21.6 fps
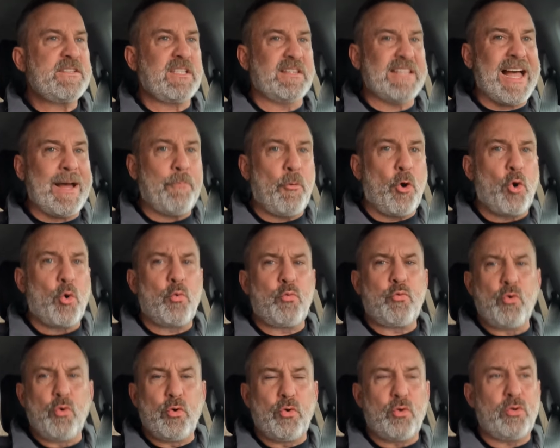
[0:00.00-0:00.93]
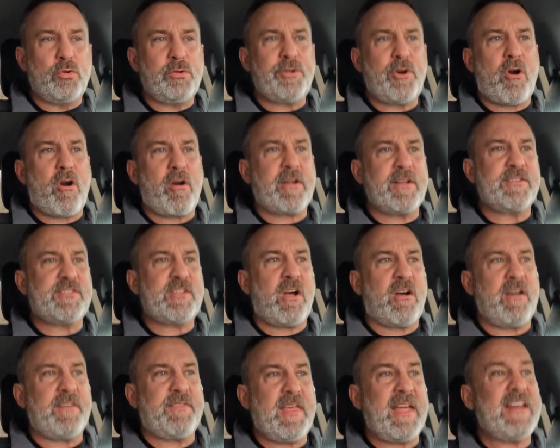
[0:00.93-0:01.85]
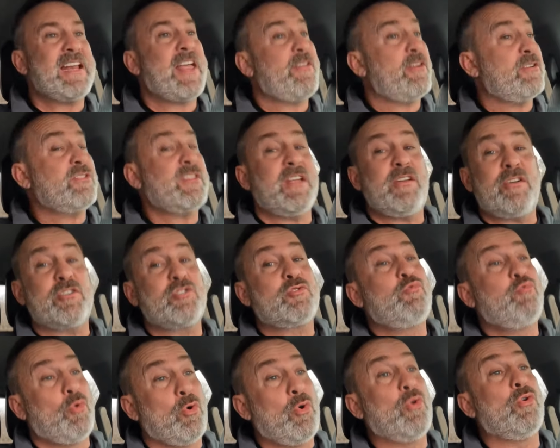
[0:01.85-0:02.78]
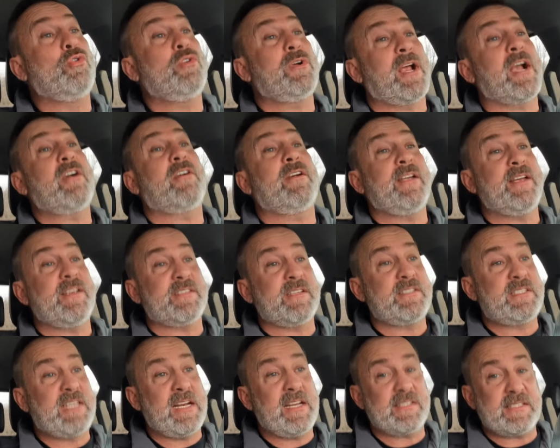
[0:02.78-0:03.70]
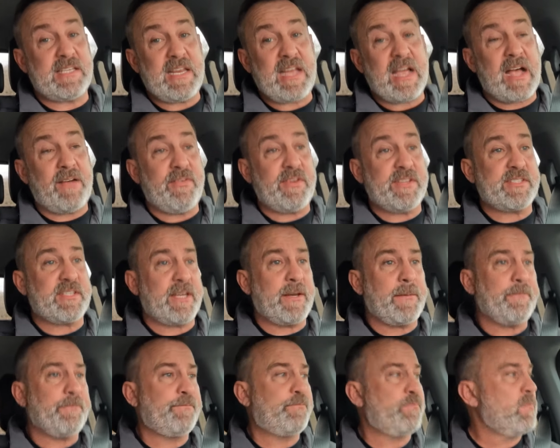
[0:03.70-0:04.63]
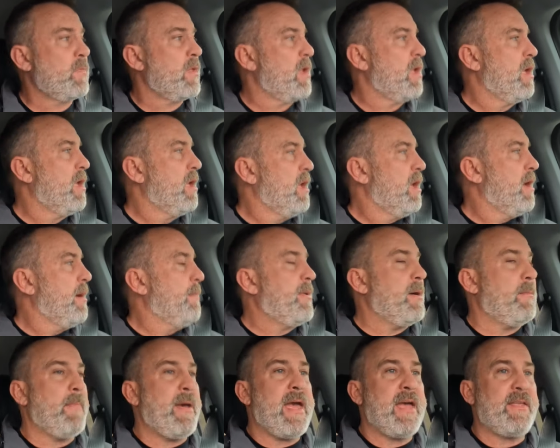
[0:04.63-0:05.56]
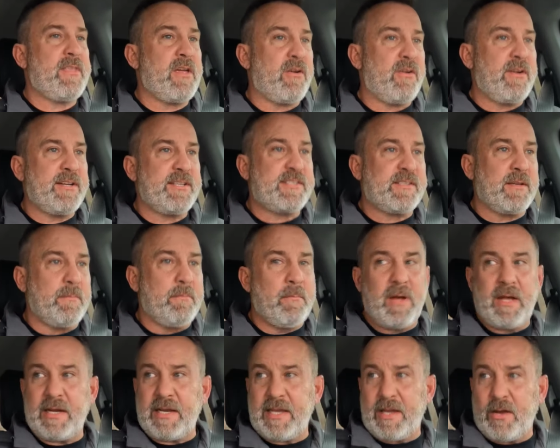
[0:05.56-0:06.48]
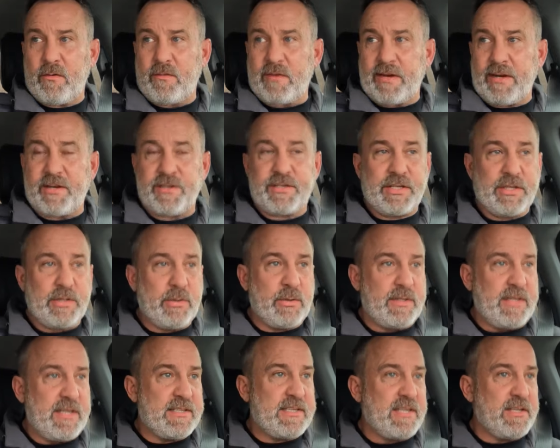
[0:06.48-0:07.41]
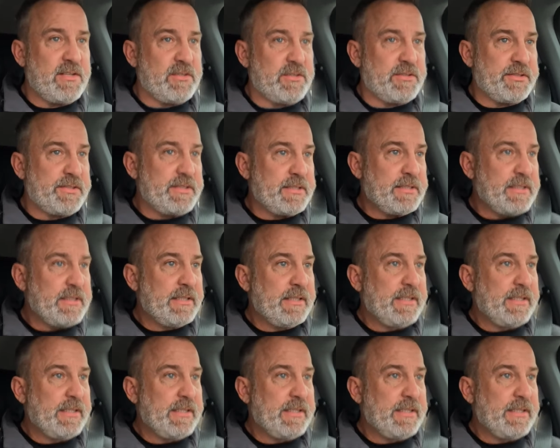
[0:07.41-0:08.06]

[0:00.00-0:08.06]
a lot more rural in Arkansas, I think. Now there's rural areas in Tennessee, obviously. But man, there is some money over here too in these hills.